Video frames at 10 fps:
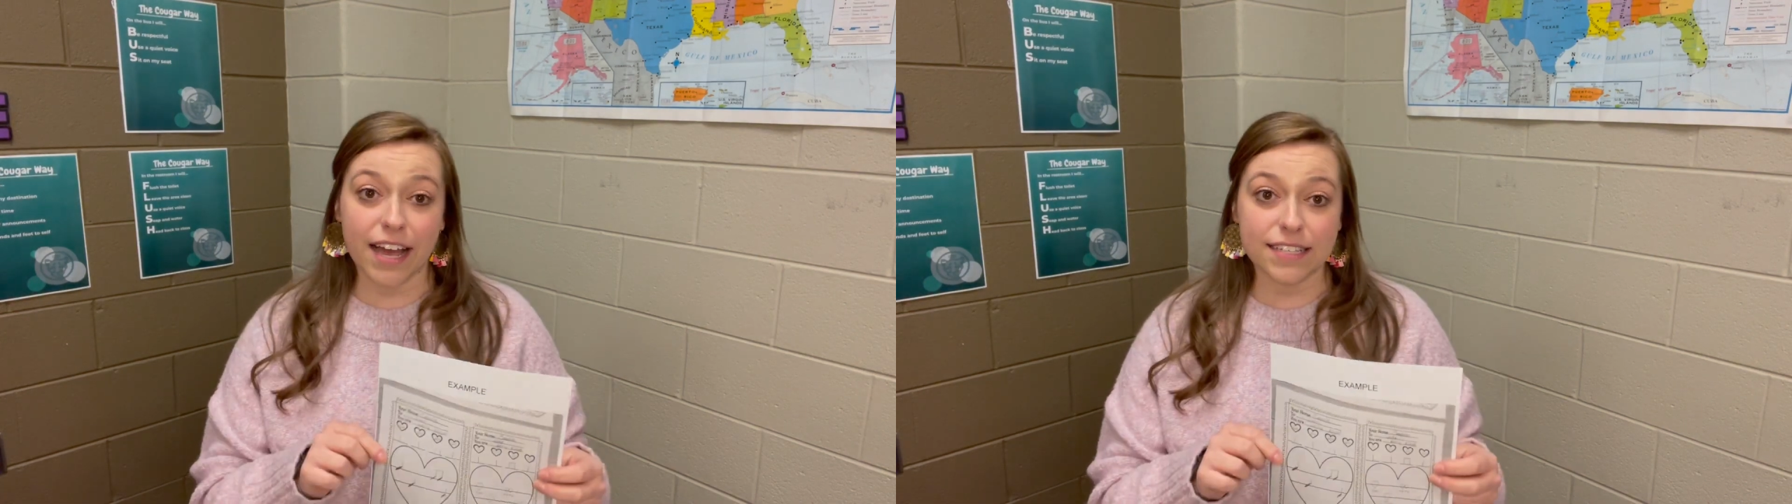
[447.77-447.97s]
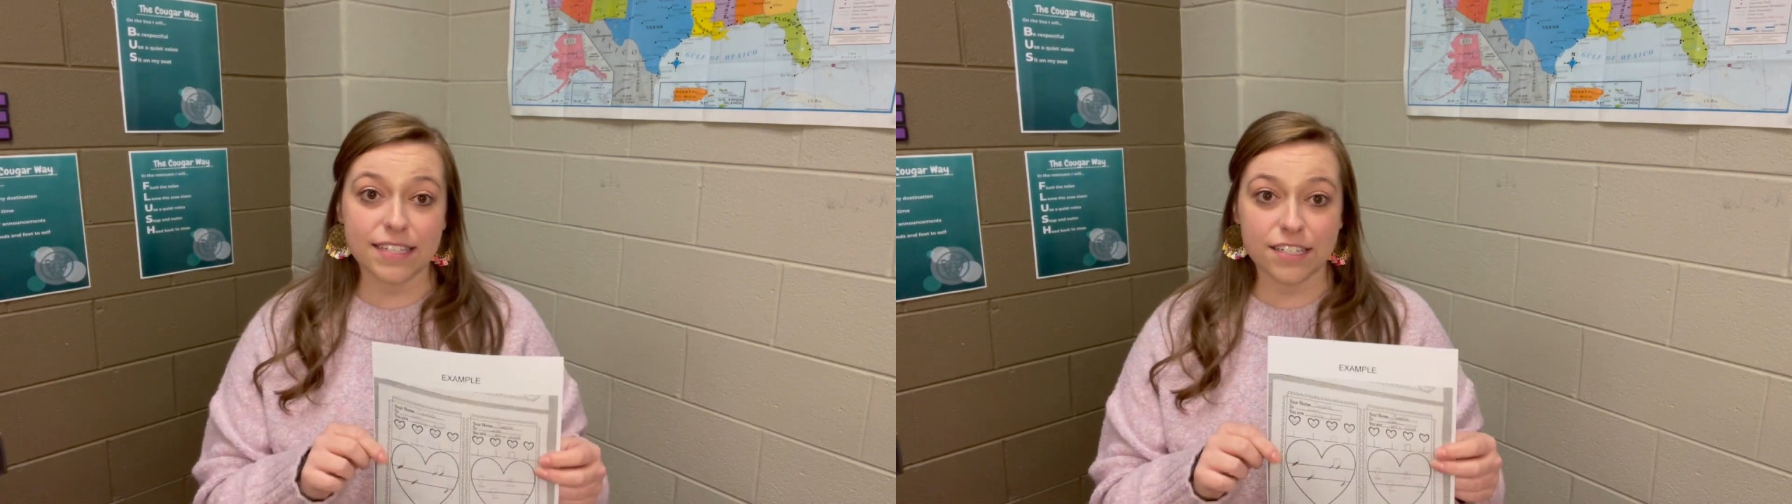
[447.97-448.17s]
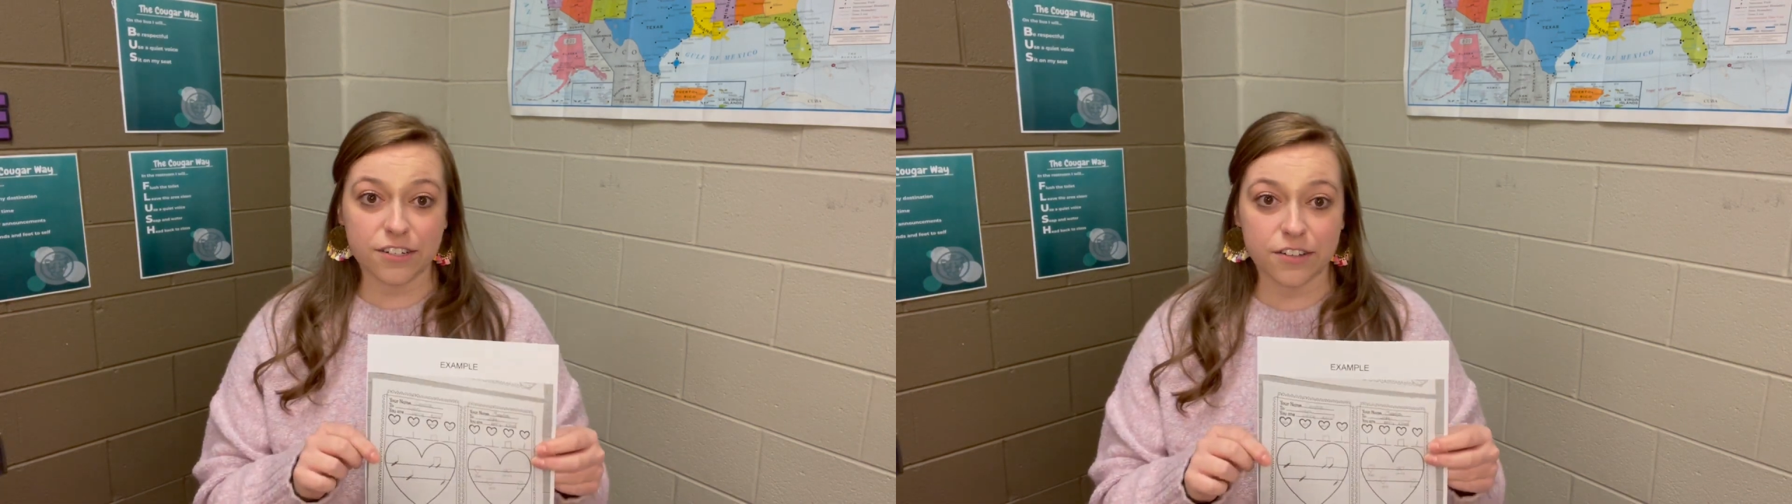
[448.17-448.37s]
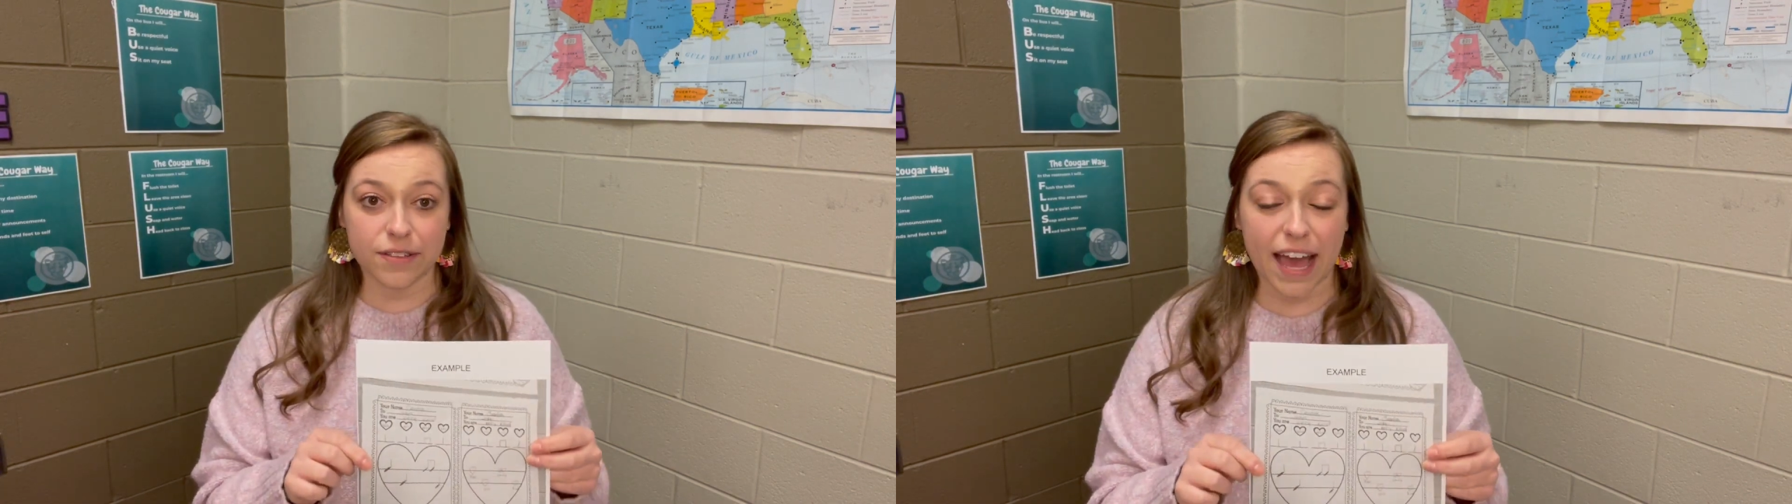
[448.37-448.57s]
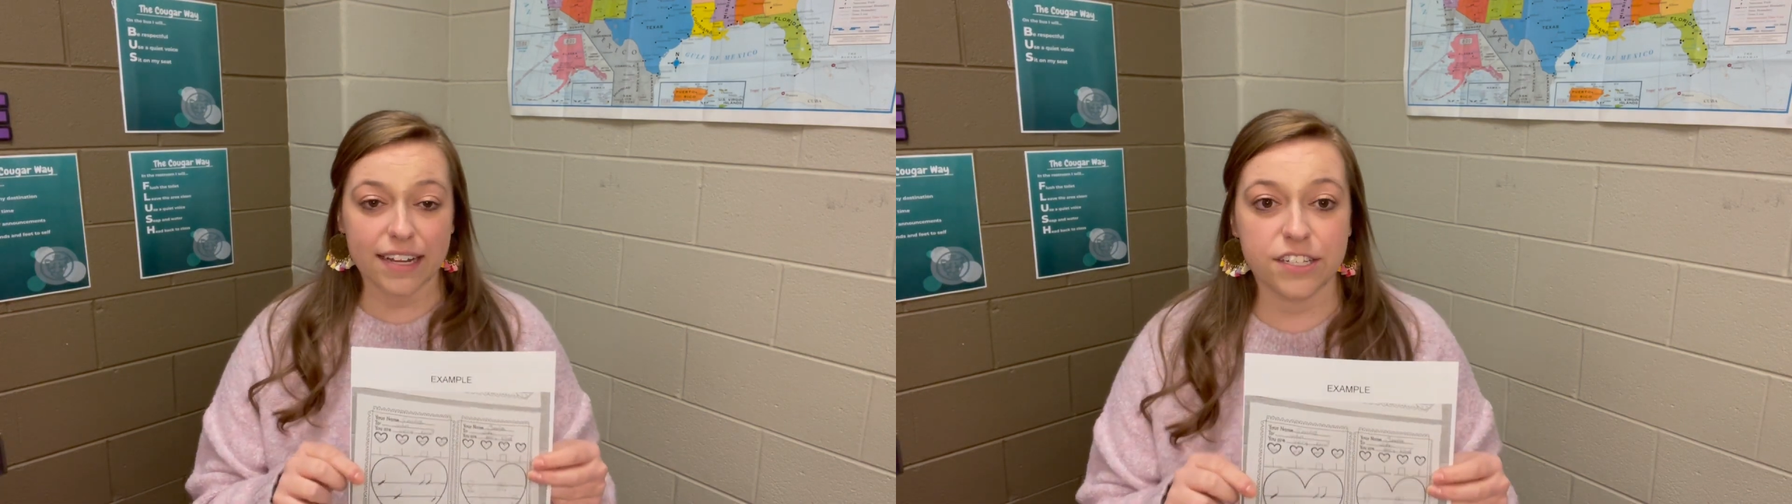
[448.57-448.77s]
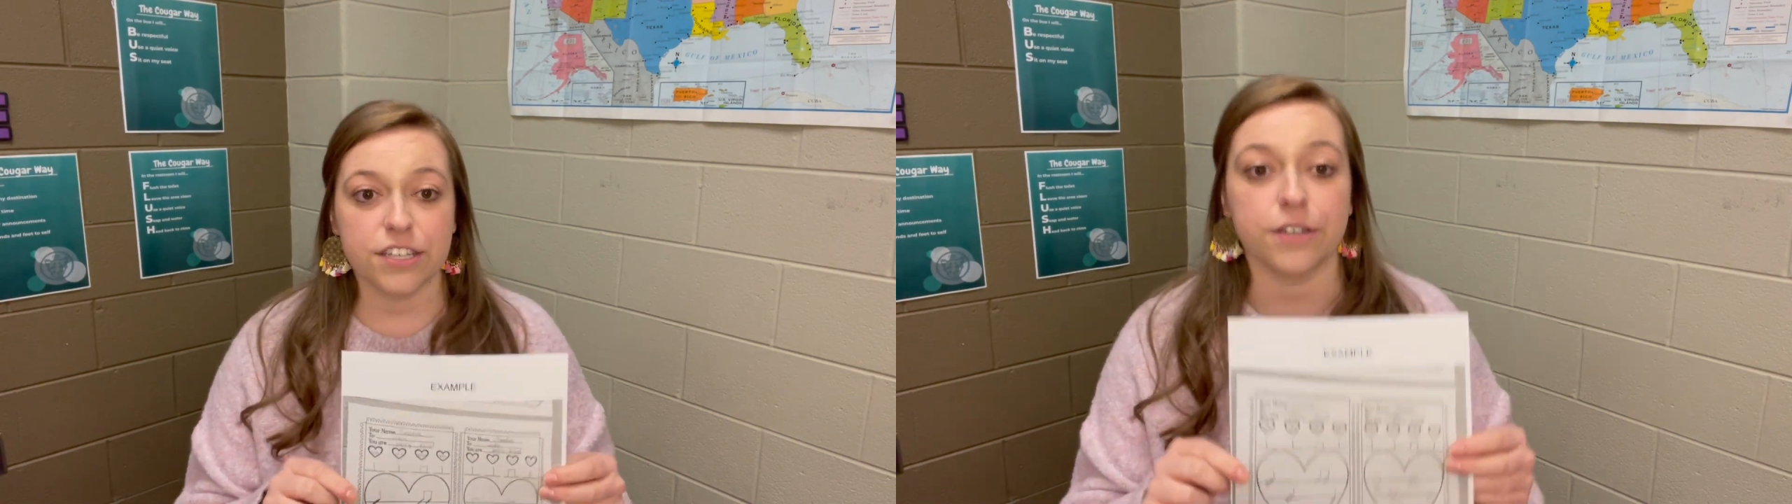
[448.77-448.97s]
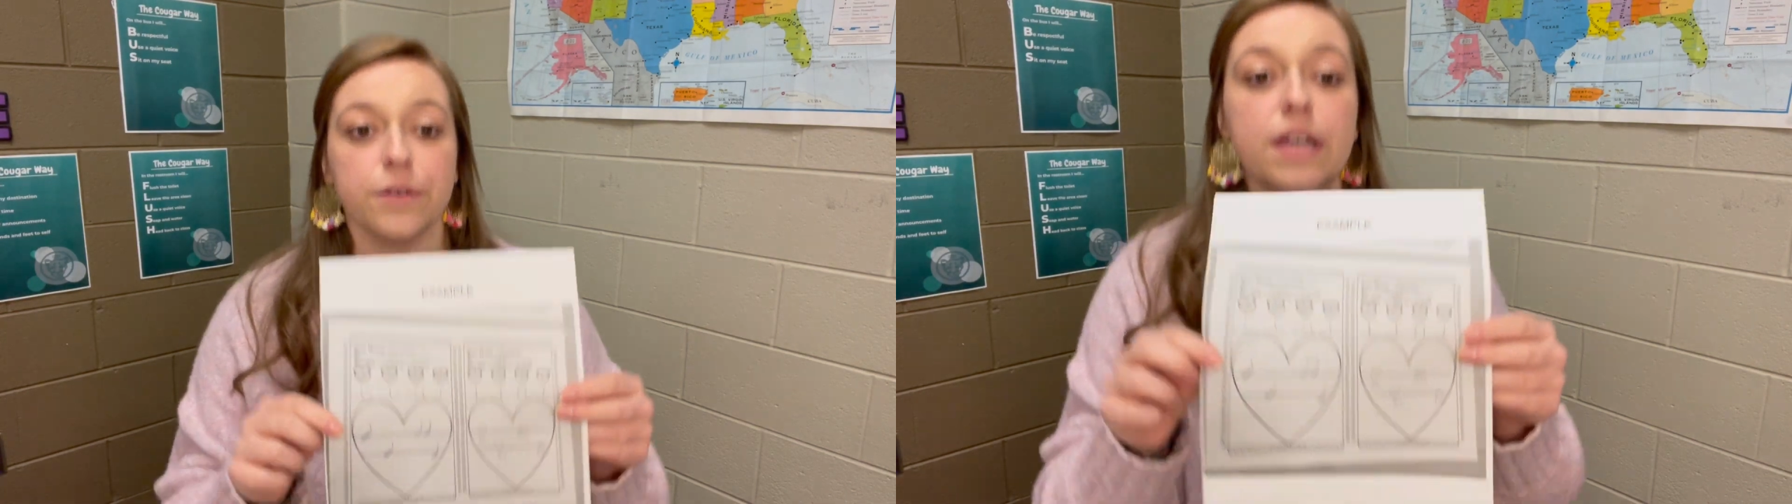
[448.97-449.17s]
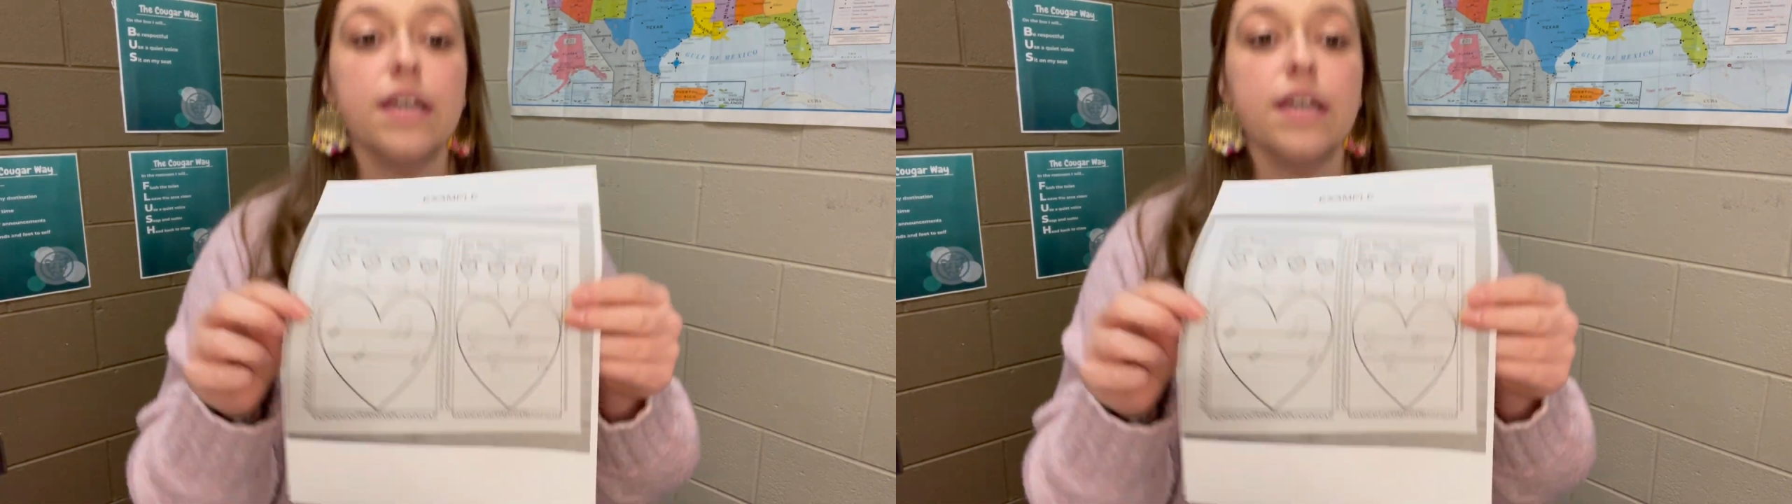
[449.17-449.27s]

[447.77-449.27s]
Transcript: us to do that too.